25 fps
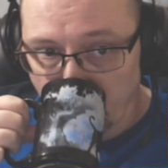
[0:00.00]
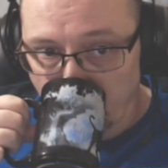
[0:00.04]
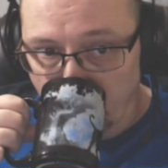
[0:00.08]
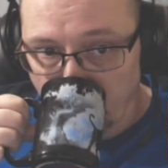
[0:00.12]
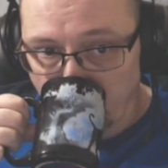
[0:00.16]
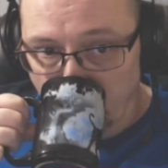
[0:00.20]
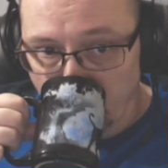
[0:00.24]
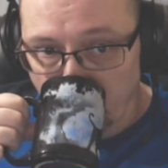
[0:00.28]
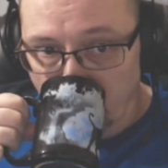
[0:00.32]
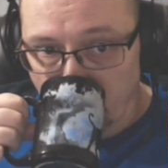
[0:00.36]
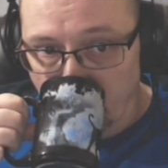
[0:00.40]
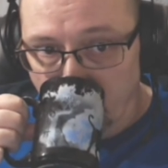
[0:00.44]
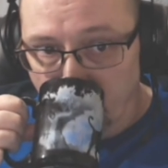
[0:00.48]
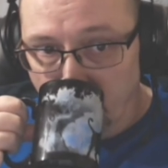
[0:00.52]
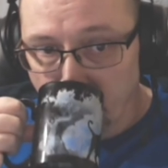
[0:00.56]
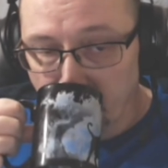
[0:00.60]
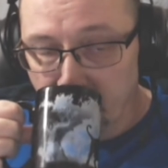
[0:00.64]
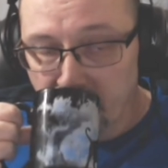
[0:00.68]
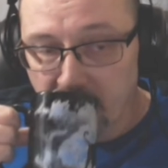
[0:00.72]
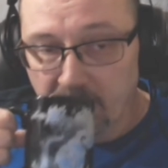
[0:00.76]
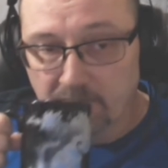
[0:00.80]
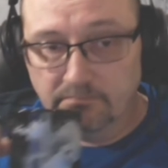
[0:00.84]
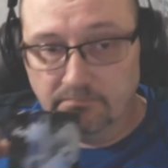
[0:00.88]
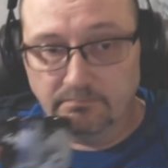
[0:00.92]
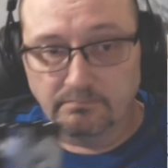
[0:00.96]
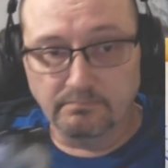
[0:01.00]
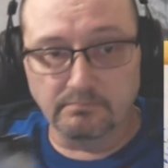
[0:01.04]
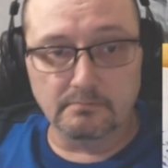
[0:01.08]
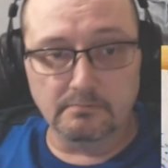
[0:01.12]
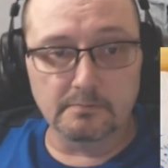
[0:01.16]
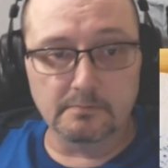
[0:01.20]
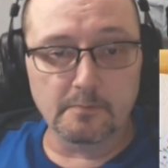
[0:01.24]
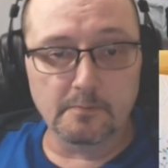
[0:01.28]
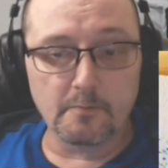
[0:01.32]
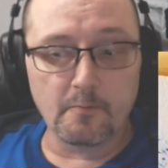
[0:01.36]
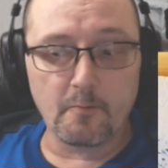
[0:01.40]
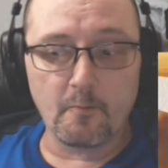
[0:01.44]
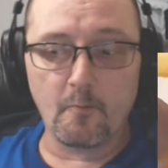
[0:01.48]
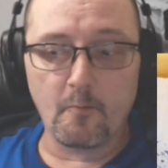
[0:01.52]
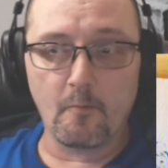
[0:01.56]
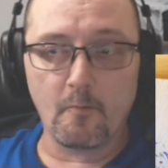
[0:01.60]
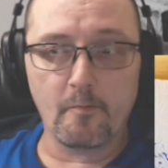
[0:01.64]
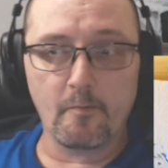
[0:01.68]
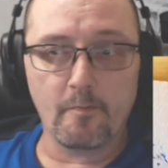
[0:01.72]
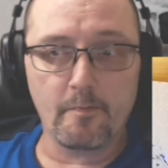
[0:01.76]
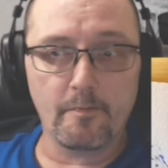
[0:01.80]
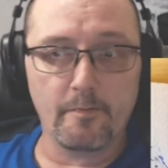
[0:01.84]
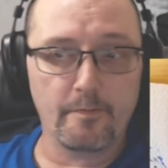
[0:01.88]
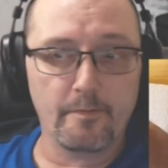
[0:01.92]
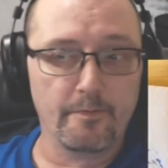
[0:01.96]

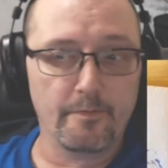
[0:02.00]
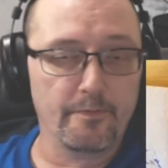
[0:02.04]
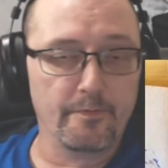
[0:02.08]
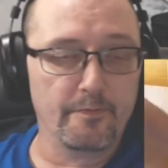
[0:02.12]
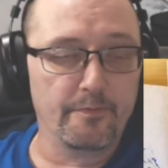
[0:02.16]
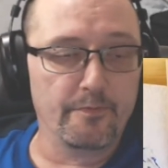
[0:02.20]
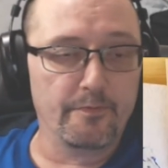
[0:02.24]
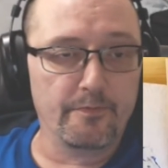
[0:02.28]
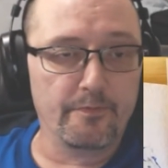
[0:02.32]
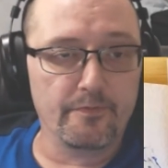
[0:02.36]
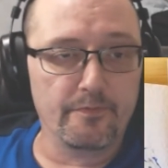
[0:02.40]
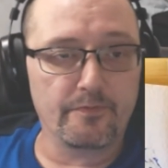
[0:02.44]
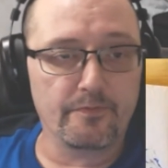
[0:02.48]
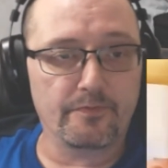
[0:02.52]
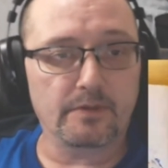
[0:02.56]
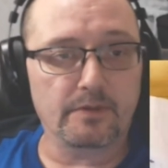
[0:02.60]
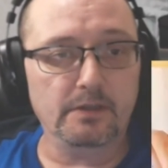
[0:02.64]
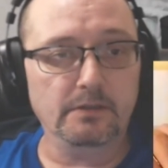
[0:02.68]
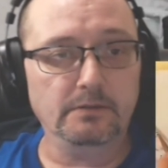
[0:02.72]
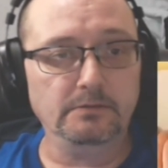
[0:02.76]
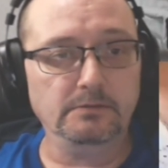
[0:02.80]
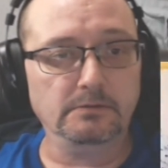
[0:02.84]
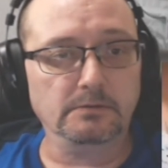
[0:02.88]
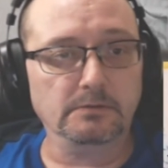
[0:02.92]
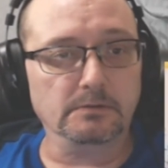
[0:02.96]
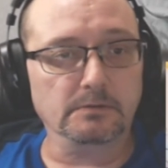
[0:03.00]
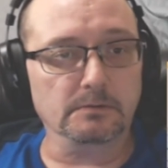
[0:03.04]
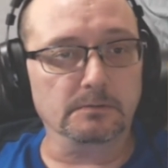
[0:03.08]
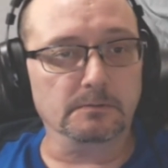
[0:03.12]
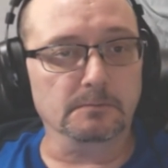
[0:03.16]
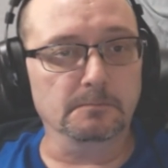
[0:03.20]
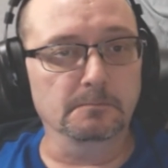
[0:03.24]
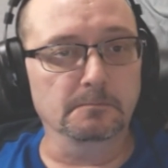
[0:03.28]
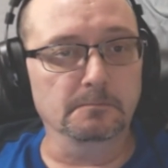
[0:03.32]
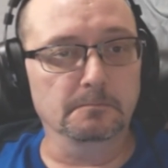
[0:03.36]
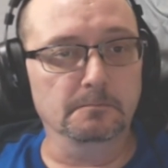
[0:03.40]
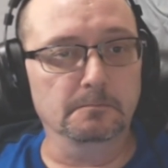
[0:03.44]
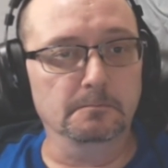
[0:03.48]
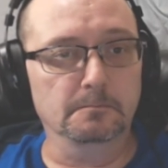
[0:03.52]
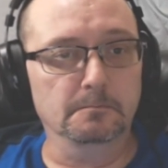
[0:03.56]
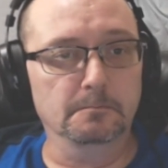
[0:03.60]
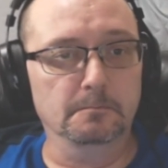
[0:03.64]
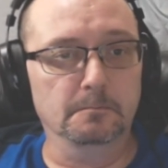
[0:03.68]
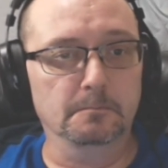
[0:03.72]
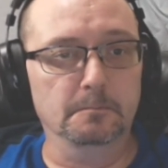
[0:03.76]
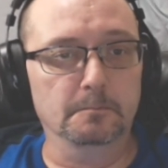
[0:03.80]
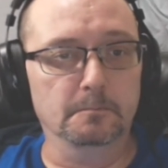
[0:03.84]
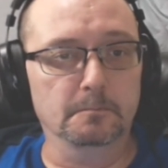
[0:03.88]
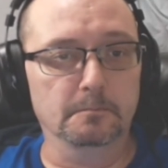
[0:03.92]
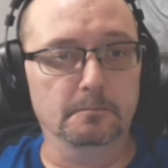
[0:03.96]

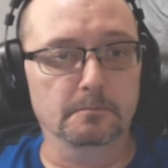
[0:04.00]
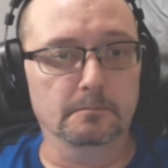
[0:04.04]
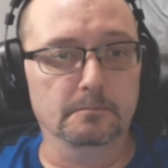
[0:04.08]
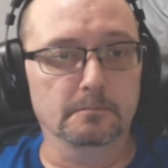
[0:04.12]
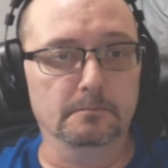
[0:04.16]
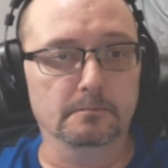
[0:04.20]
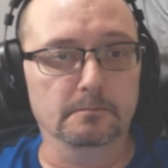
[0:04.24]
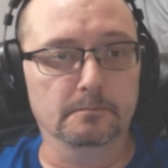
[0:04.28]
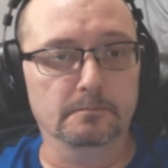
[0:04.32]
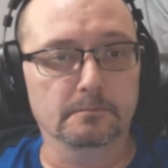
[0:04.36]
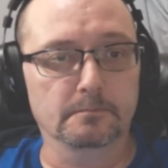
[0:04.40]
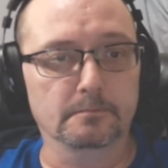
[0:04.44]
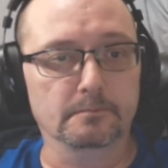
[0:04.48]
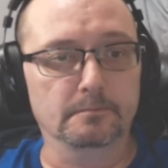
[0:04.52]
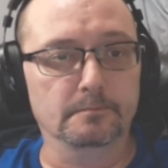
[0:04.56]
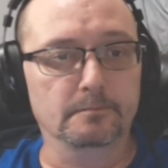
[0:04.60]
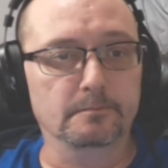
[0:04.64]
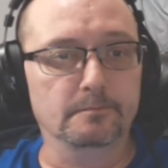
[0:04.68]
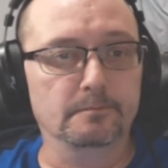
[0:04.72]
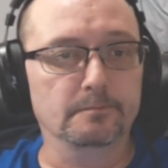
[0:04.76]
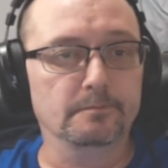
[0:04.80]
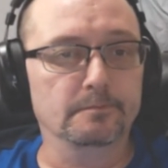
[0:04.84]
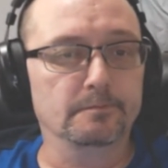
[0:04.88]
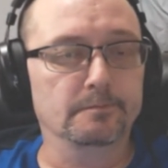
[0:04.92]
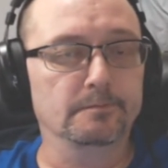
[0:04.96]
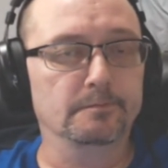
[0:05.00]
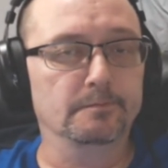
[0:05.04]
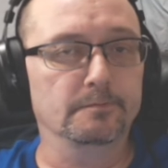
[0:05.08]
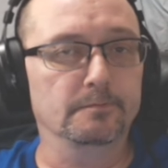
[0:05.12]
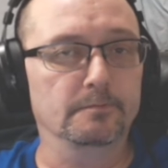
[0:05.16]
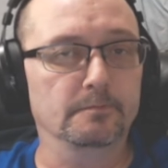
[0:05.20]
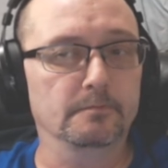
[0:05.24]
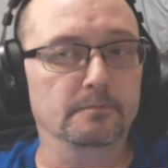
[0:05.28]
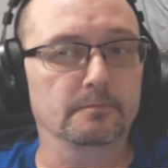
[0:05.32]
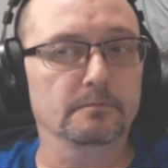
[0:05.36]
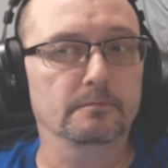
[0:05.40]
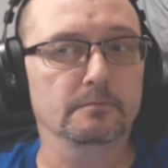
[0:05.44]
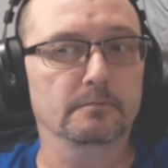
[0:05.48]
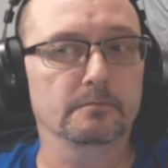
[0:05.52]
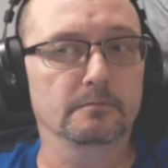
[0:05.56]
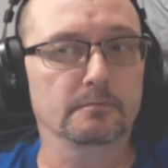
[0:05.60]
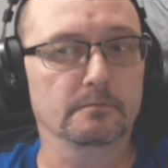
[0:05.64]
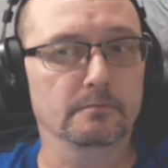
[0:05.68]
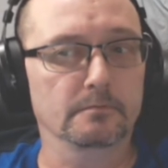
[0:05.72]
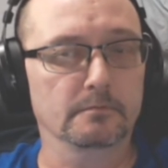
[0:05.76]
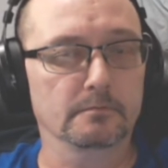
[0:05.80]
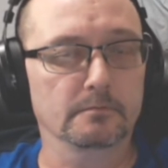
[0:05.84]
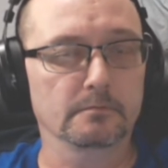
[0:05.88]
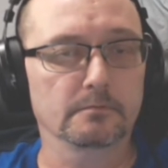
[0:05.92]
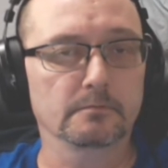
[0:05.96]

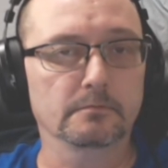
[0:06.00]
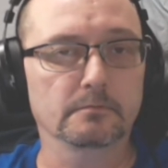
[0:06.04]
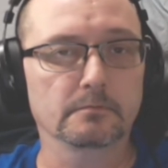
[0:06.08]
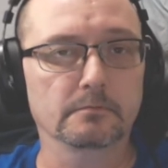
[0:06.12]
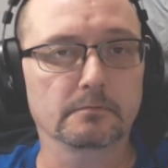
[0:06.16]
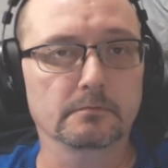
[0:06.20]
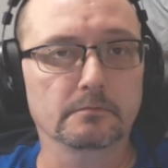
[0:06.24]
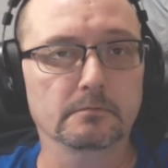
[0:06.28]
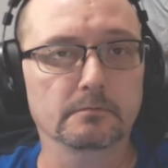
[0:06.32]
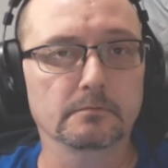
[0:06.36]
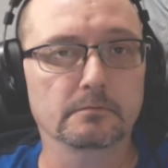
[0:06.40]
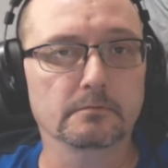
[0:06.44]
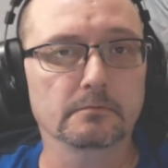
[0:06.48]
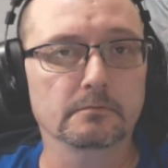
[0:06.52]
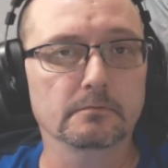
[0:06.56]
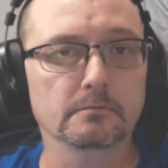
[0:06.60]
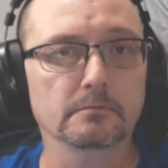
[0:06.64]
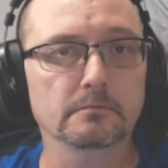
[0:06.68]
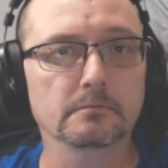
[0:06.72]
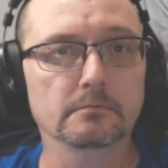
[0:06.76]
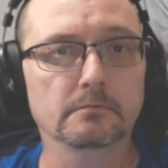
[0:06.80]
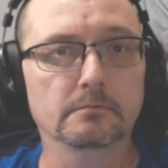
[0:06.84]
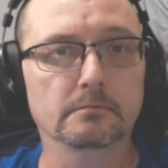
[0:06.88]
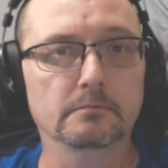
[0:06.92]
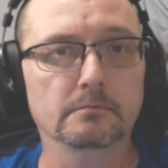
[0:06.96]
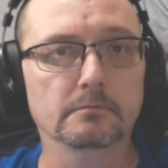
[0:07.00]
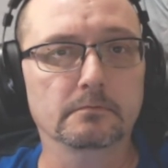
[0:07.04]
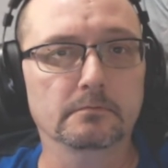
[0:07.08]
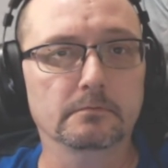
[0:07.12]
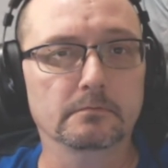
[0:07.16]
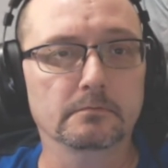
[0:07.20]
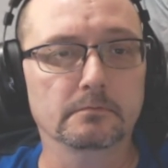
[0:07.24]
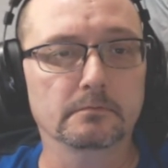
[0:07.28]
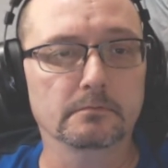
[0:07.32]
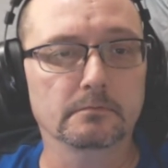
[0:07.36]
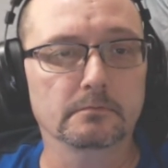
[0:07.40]
(silence)